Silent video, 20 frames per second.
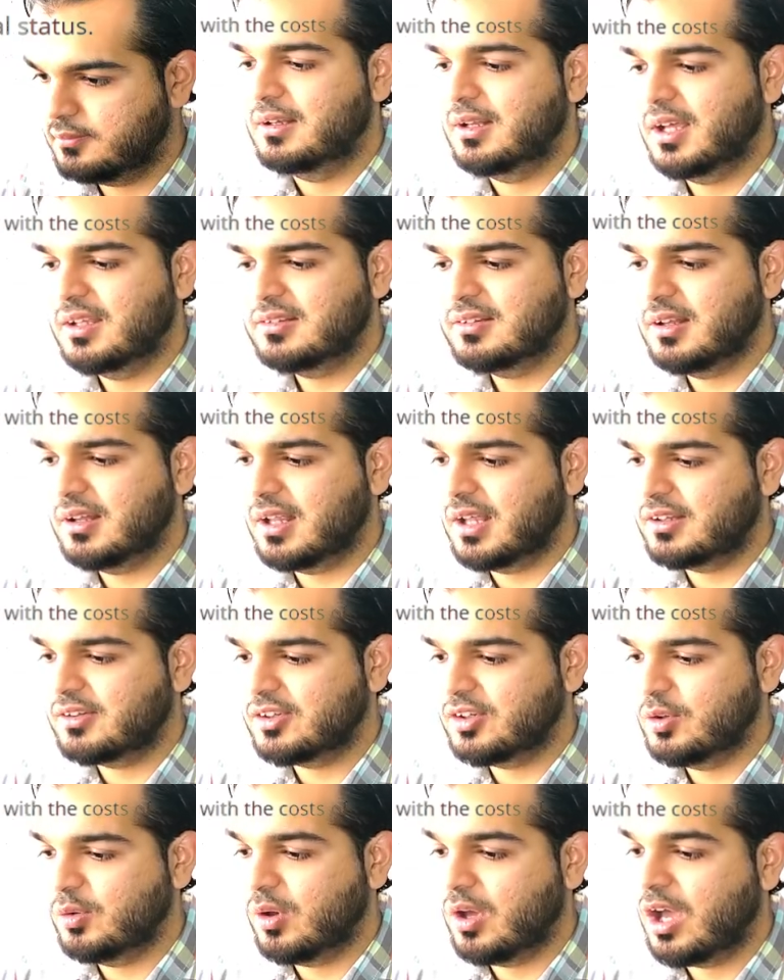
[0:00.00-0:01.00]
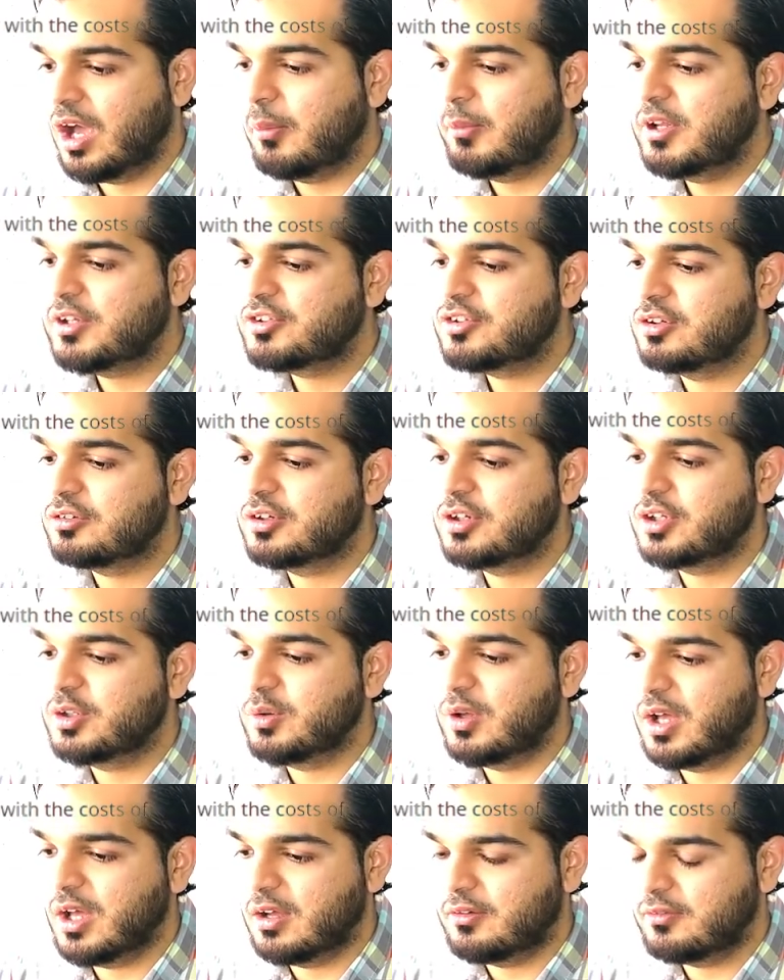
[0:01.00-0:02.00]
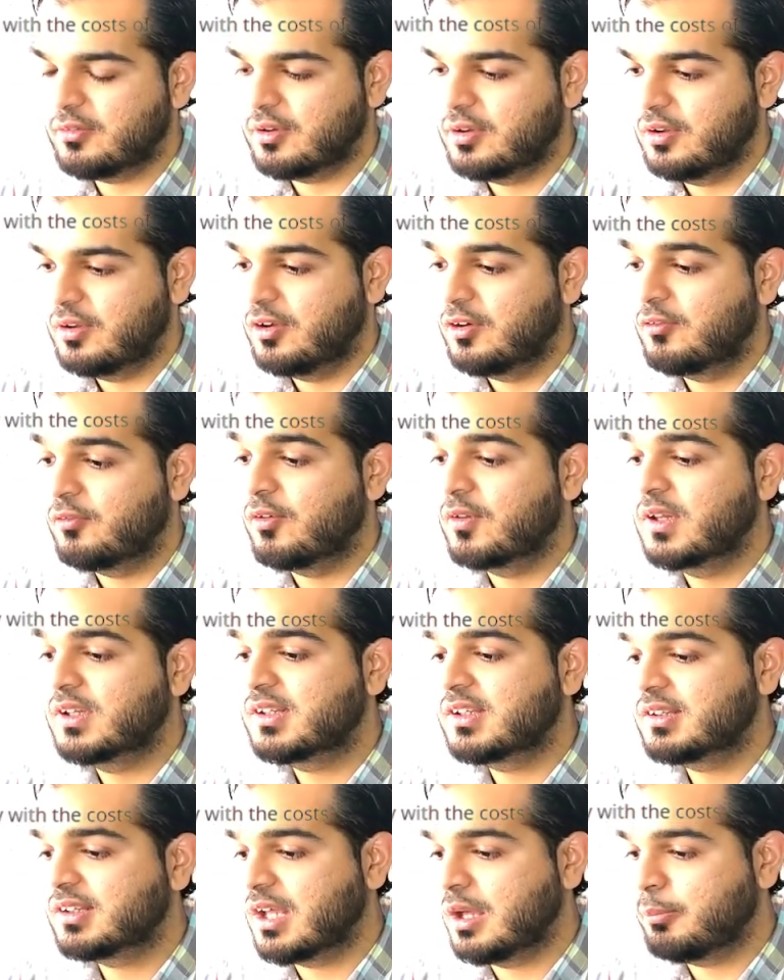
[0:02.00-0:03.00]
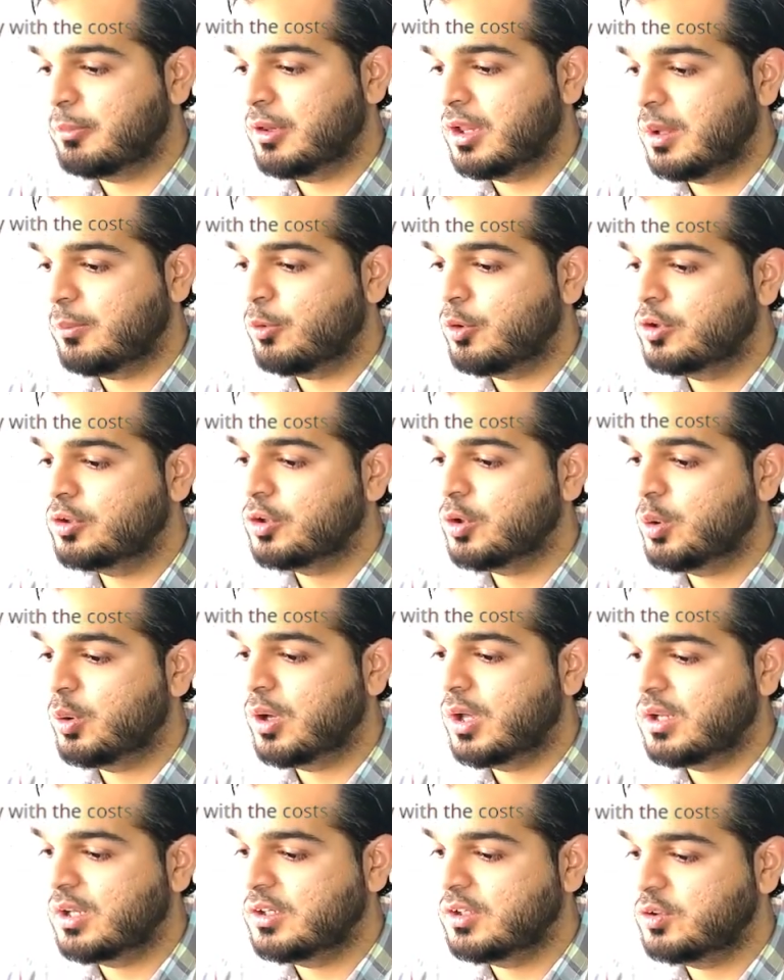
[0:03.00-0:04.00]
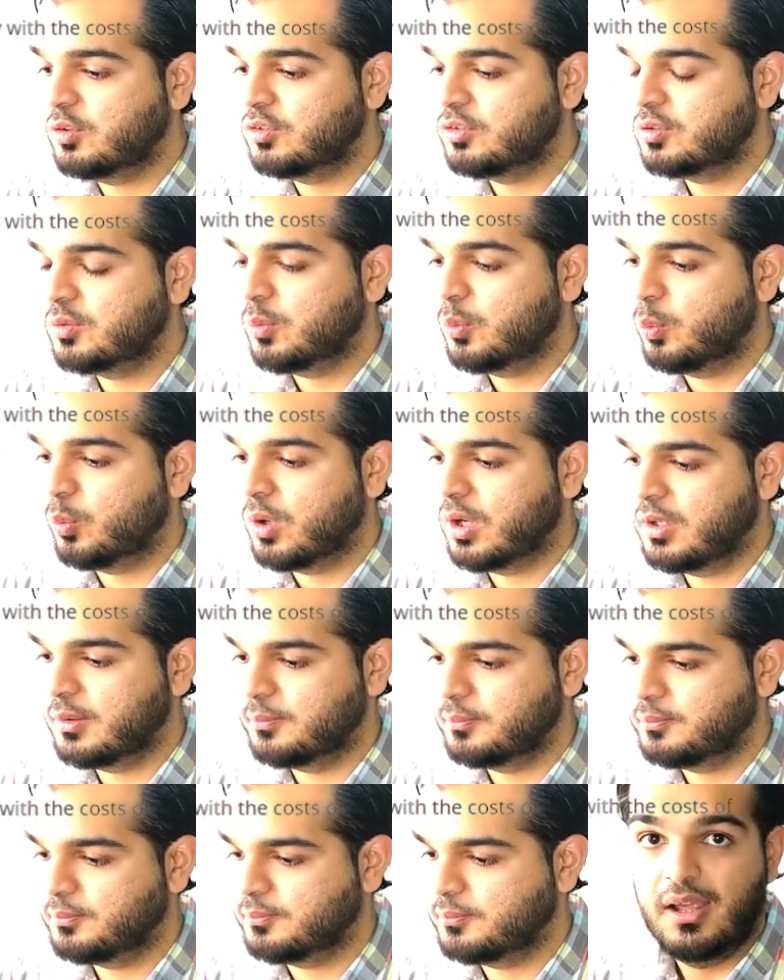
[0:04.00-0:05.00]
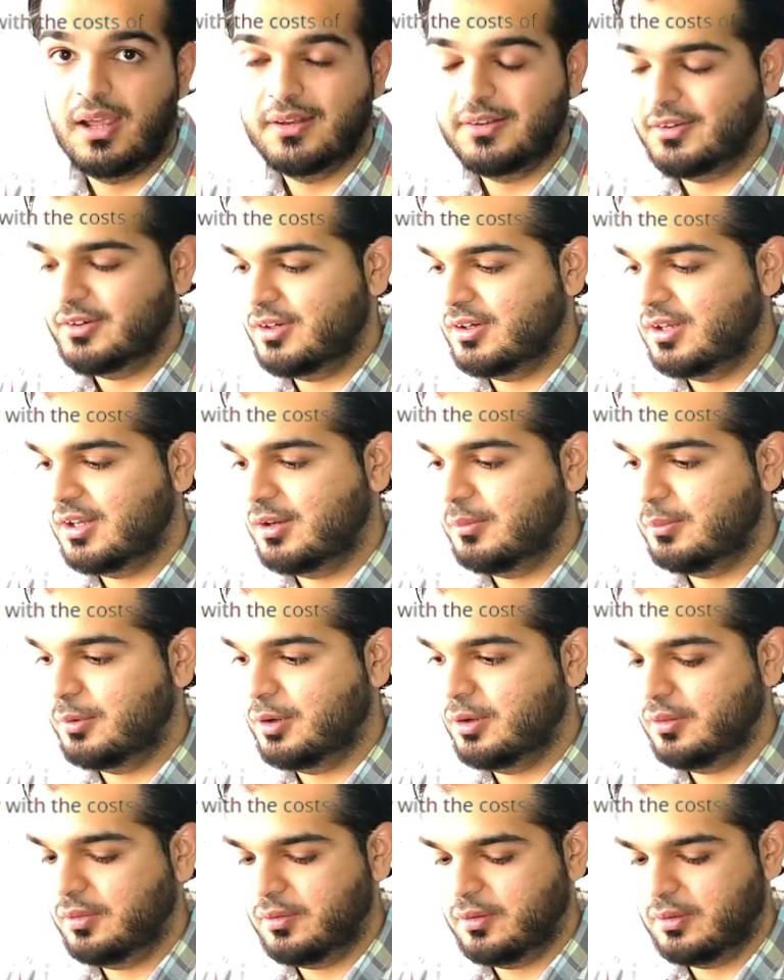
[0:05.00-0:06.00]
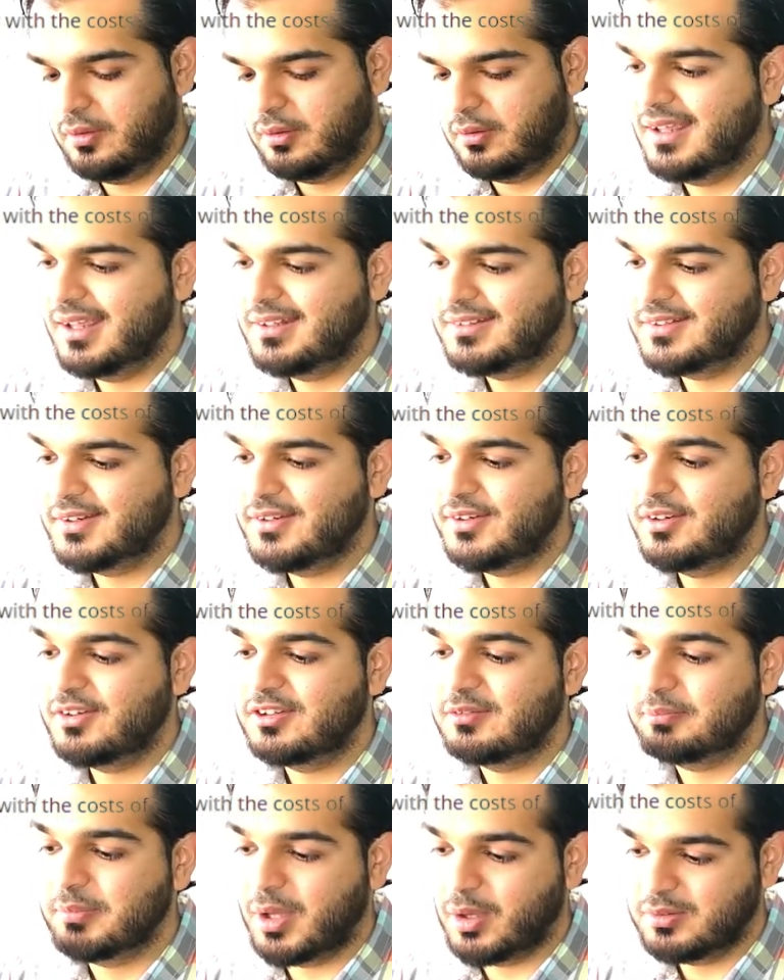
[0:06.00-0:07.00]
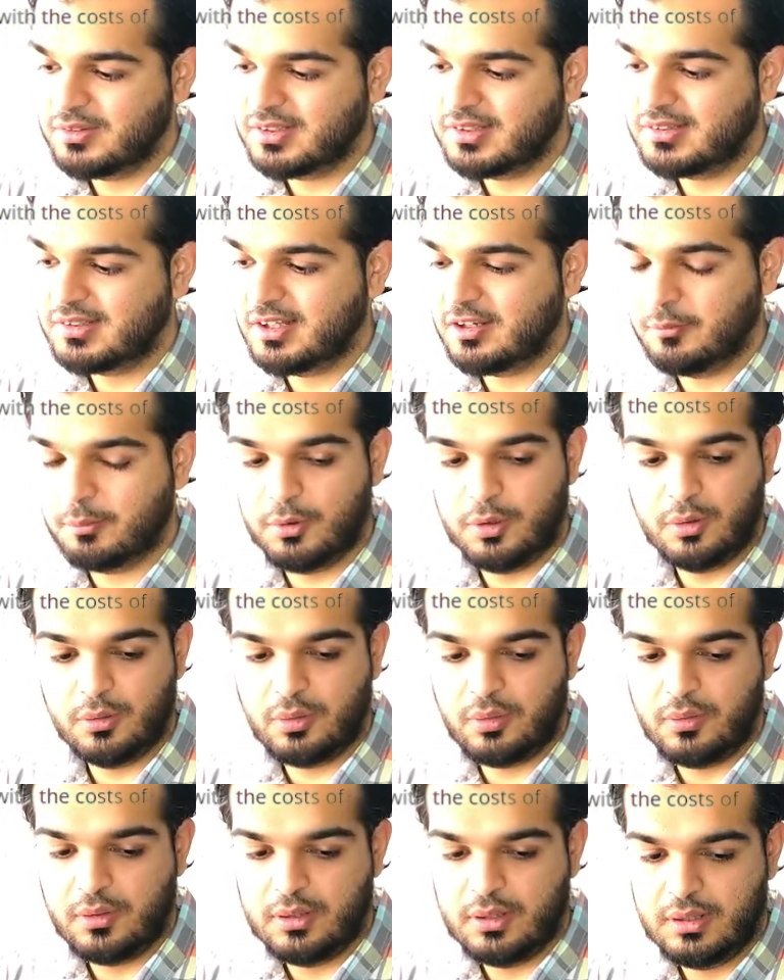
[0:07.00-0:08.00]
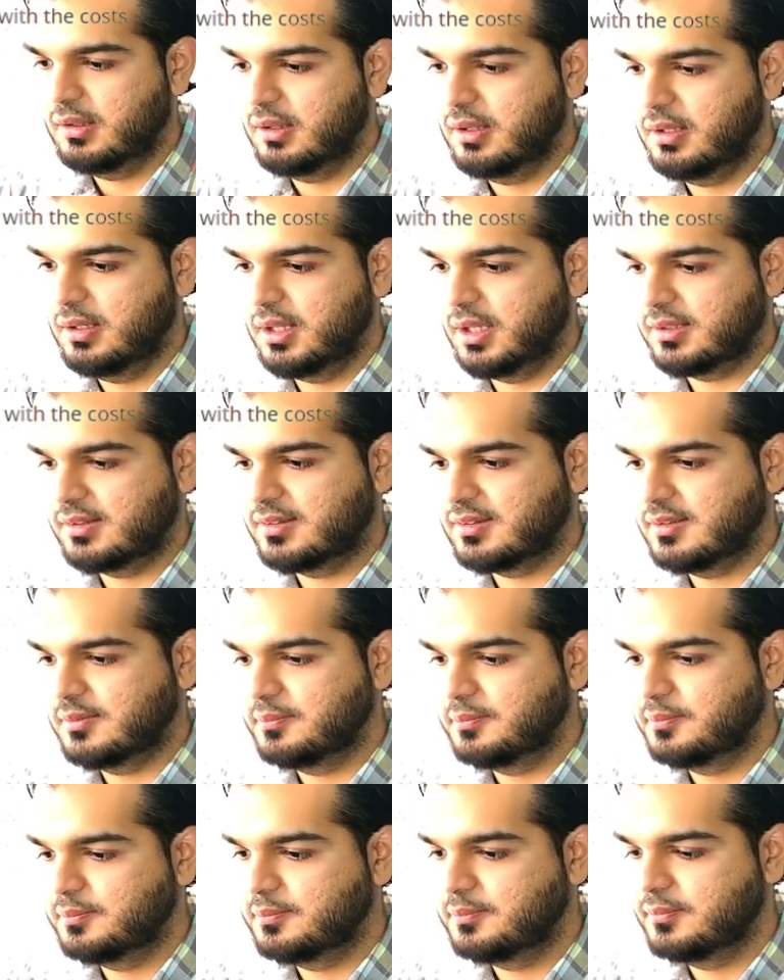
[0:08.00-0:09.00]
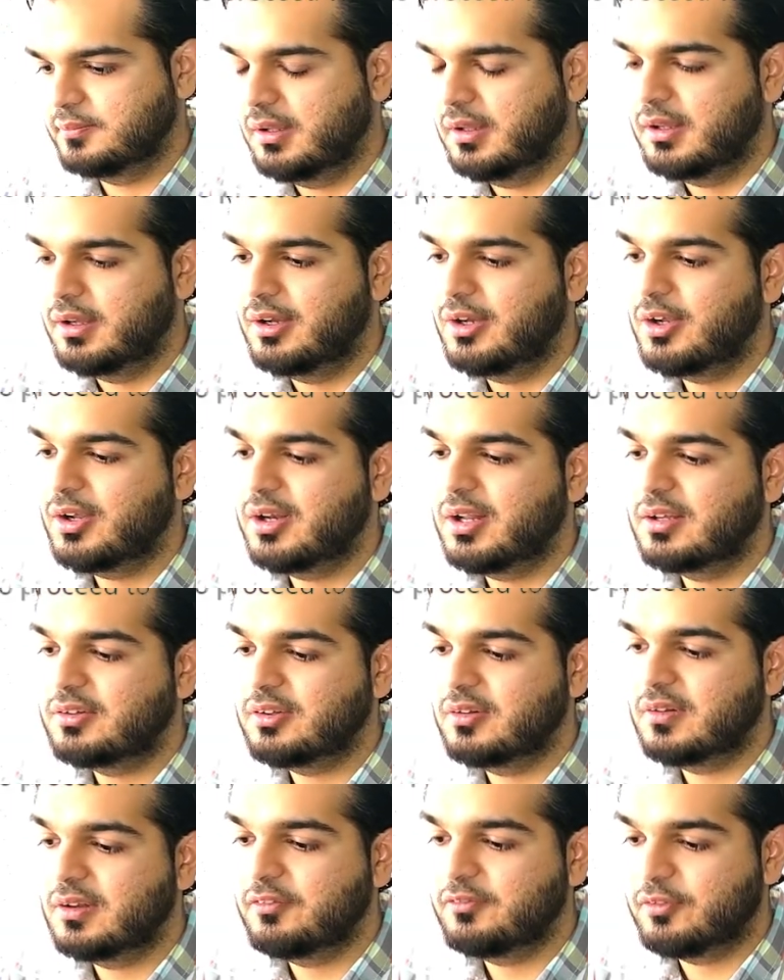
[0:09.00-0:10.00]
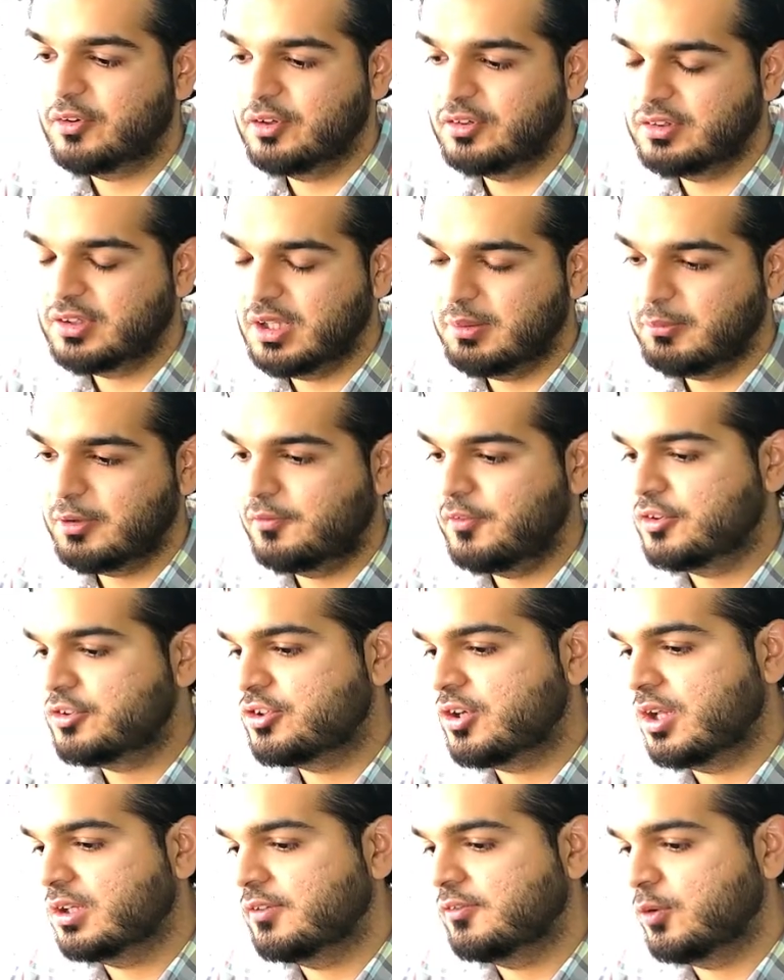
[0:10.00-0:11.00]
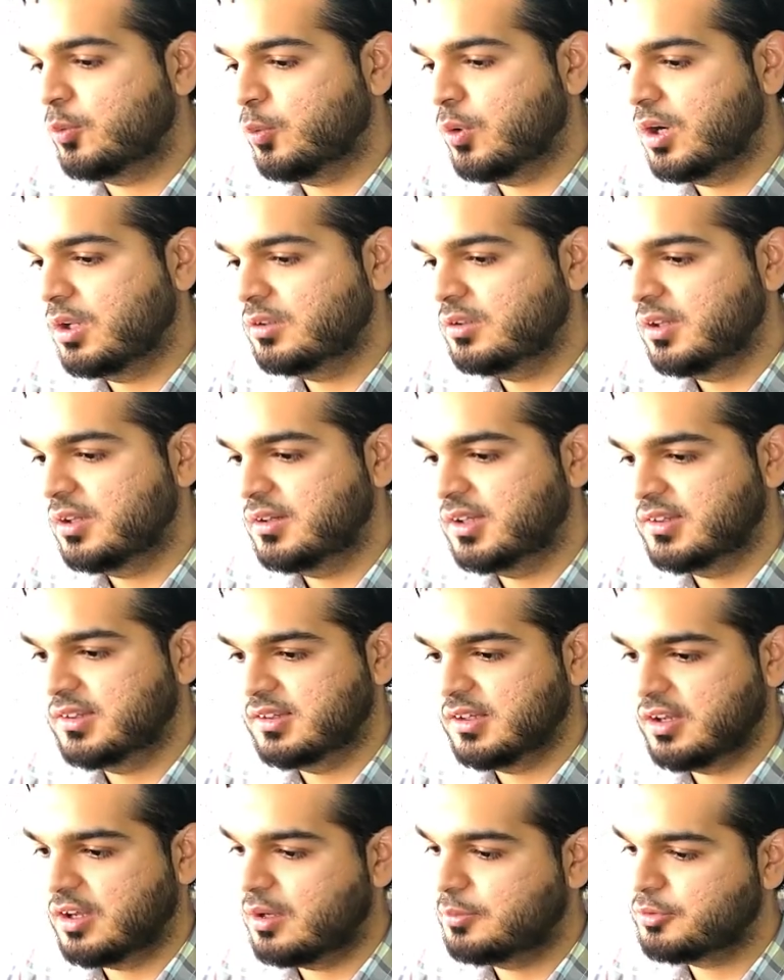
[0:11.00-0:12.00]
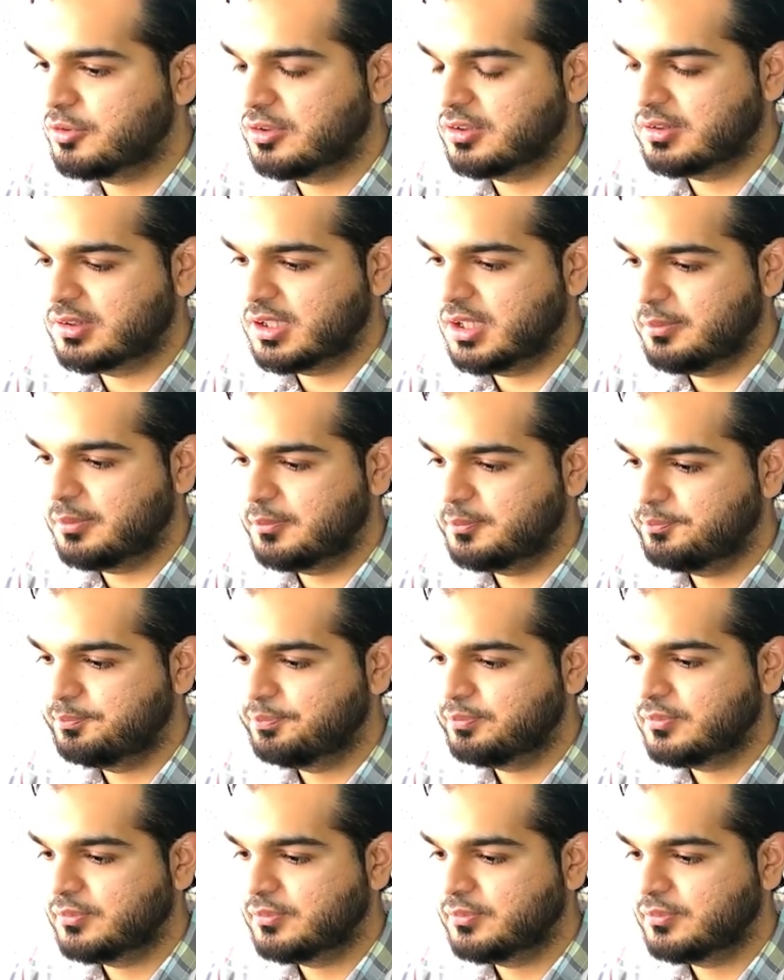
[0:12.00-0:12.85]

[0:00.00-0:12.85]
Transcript: Next, it'll ask you, how many children do you have? For this example, I'm going to go ahead and use 1. Enter your date of birth, enter your spouse's date of birth, hit next. Here you can enter the first name of your child if you want. This is an optional step.